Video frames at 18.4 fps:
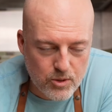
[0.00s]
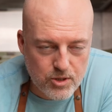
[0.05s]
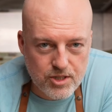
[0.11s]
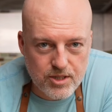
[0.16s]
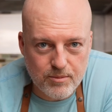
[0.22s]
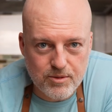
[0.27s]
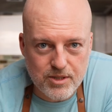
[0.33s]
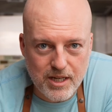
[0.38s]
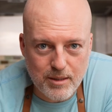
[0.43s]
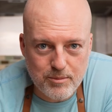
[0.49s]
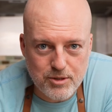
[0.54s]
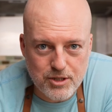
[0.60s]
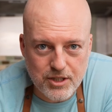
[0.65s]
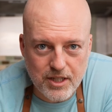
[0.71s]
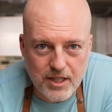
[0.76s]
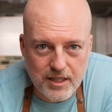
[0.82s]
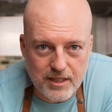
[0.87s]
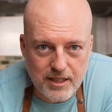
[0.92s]
or sometimes
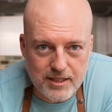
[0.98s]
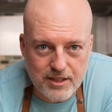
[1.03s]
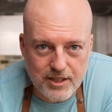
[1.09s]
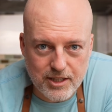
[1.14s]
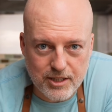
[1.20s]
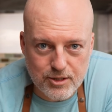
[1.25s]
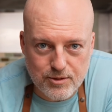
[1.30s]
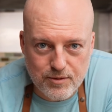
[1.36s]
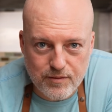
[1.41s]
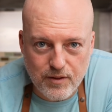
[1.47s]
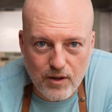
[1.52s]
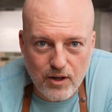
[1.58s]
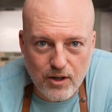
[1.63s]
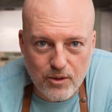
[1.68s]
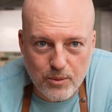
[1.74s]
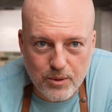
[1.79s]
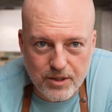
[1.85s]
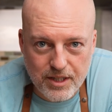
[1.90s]
you gotta let things
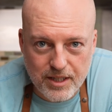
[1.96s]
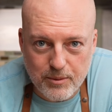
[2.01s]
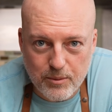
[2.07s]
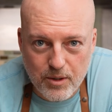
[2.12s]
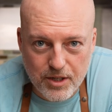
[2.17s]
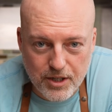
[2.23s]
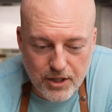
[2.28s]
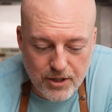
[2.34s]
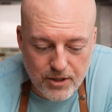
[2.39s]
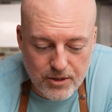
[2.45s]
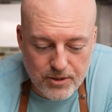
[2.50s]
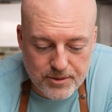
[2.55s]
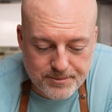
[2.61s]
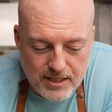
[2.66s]
fall where they wanna go.